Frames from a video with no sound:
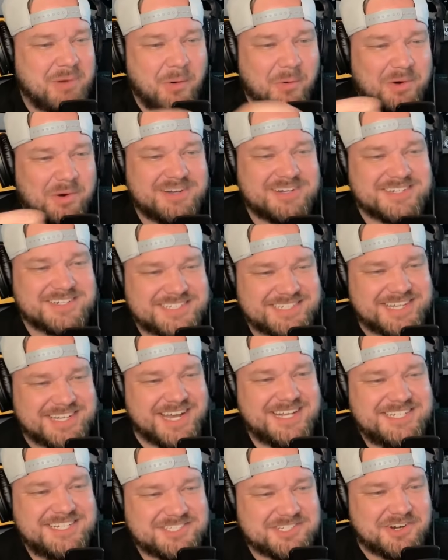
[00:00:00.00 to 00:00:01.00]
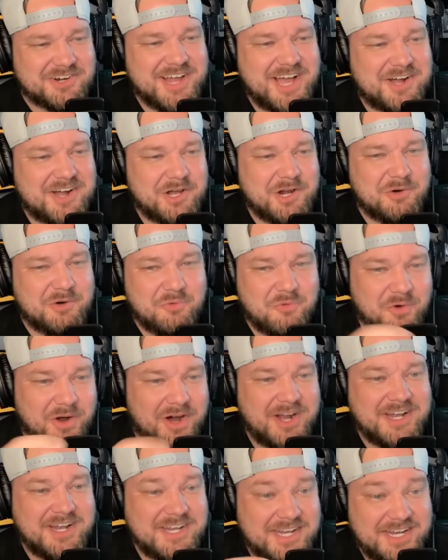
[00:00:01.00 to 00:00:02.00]
porn sites are now going to
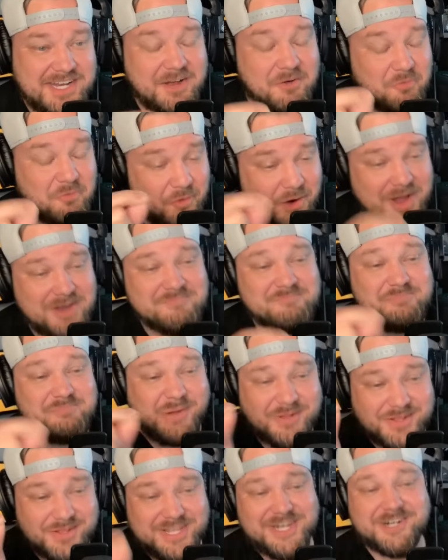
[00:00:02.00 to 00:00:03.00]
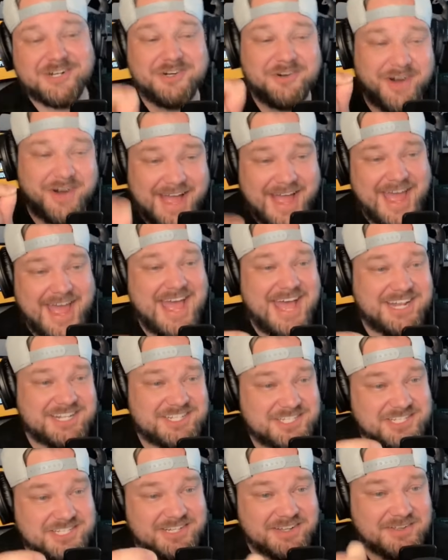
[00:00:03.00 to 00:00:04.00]
run run political
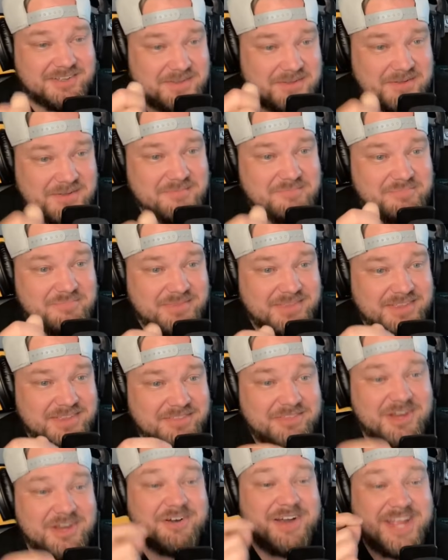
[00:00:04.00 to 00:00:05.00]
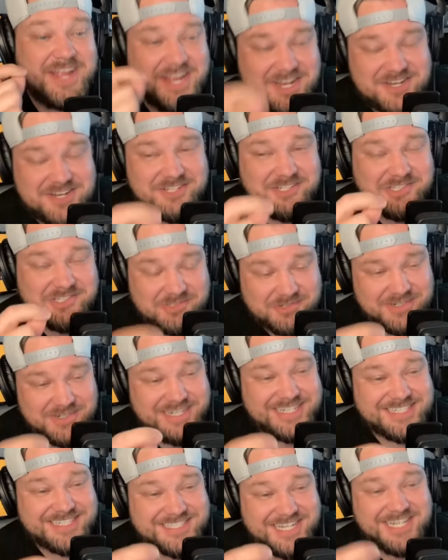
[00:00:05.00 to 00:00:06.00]
ads. Their
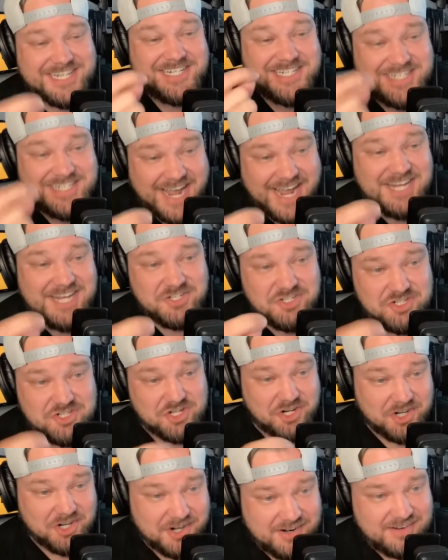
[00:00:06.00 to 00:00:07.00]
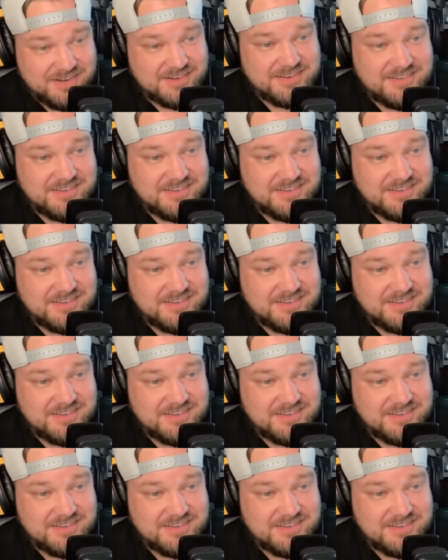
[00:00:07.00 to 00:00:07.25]
industry is in danger